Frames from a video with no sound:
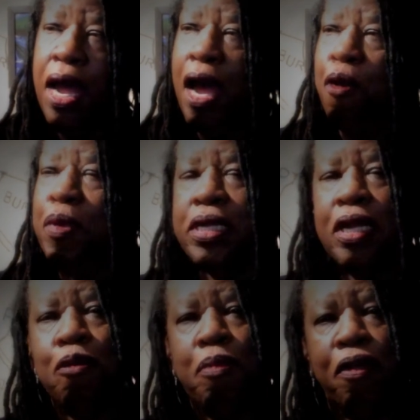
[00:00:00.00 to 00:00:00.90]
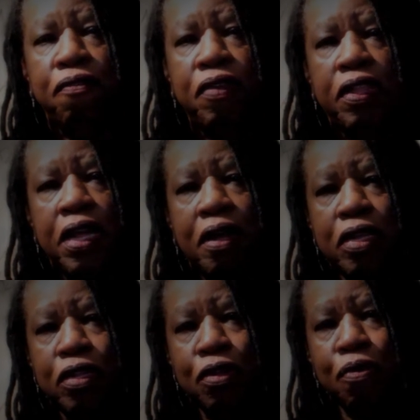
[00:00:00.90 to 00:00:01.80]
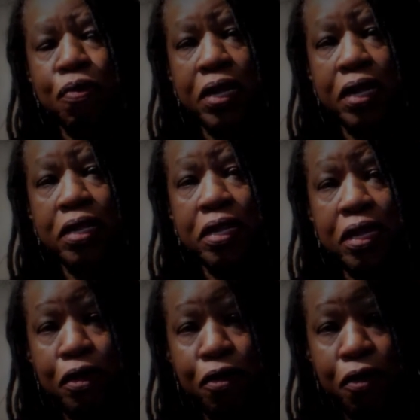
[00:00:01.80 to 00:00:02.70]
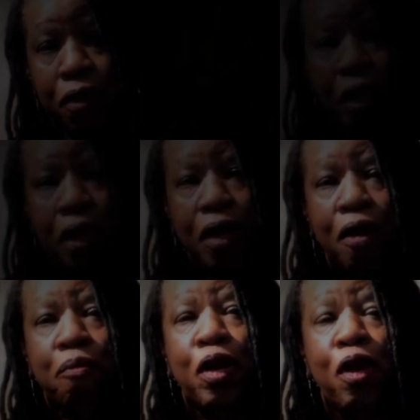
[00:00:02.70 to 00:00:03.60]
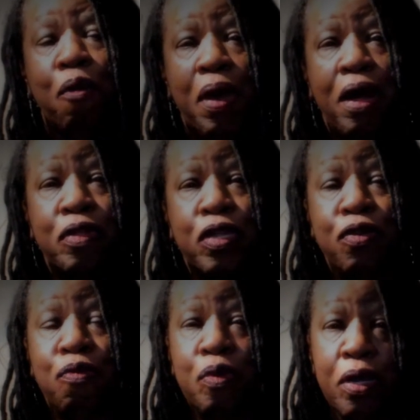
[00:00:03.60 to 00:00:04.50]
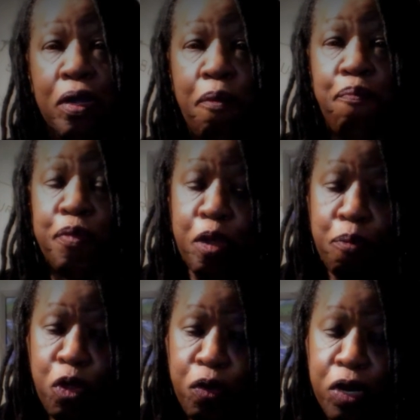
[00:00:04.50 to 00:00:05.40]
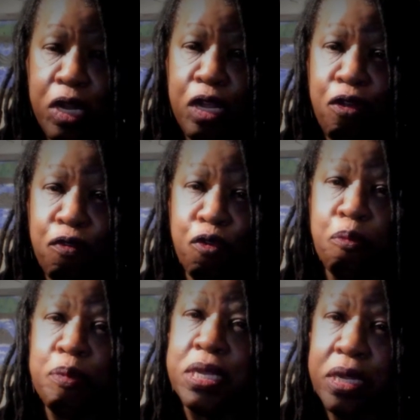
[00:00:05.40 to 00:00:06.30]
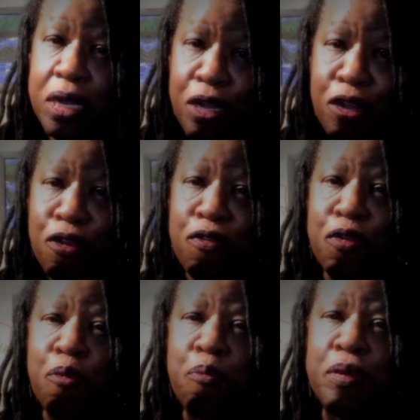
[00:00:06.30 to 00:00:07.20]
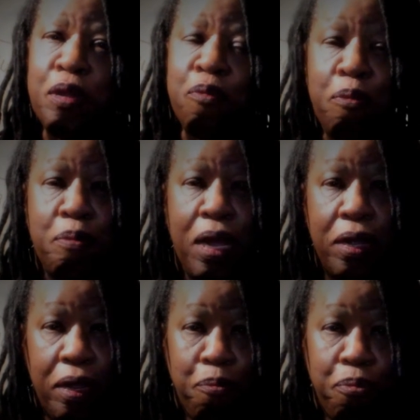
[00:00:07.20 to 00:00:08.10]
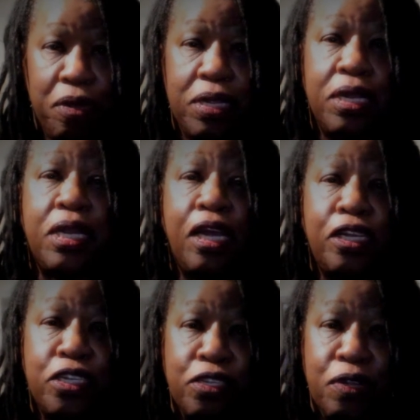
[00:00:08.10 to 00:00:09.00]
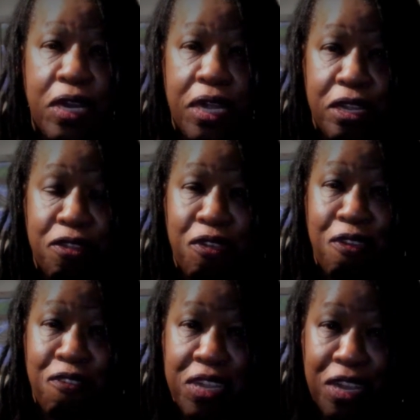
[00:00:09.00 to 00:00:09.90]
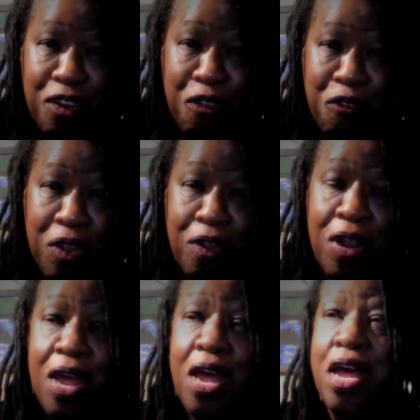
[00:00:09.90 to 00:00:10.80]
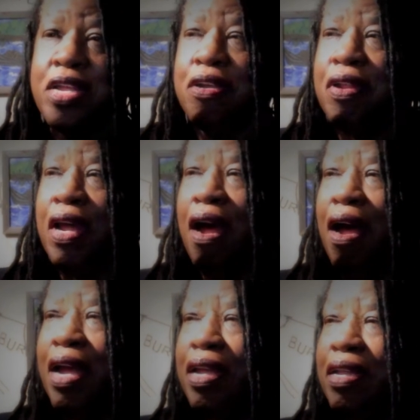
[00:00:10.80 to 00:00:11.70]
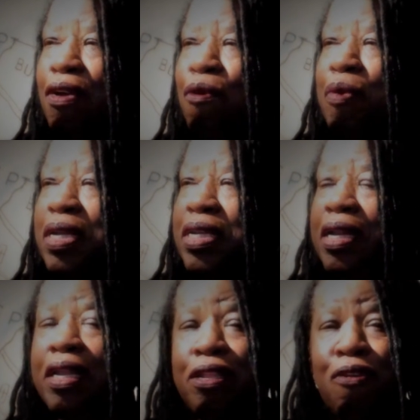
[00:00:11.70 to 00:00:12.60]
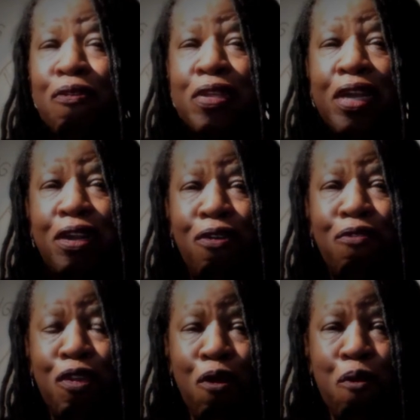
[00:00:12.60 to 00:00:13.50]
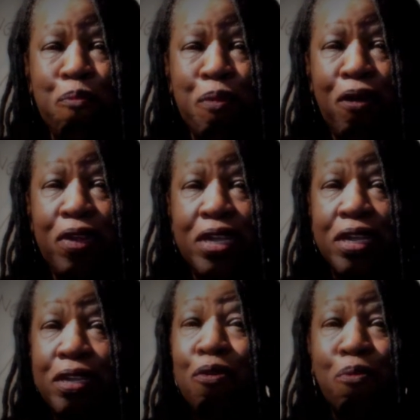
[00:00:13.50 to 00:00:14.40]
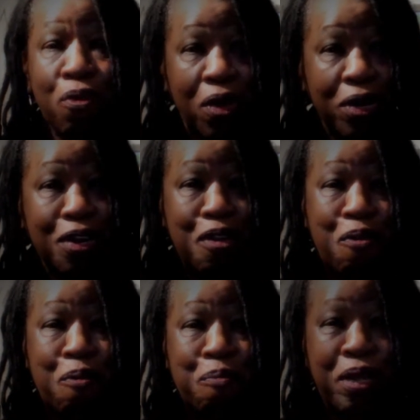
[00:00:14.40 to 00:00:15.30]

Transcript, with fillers: And we see about 3,000 school kids a year we go out to um, community groups, senior groups, and we make presentations on the history of Sandy Ground. So that I always say that those that don't know about us don't want to know it